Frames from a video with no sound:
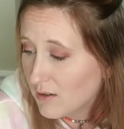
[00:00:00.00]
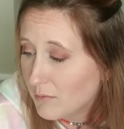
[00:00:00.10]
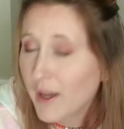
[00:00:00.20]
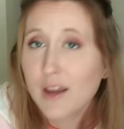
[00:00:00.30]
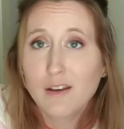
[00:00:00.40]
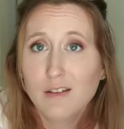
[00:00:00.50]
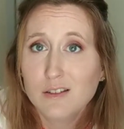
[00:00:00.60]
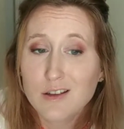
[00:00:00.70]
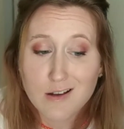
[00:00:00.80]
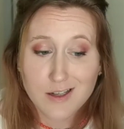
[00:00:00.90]
Man,
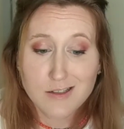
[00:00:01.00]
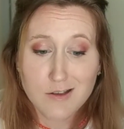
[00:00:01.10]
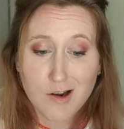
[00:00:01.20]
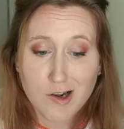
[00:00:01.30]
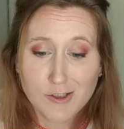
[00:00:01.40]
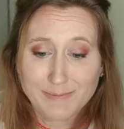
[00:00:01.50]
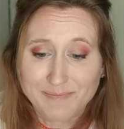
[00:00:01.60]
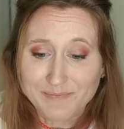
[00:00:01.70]
talking's hard.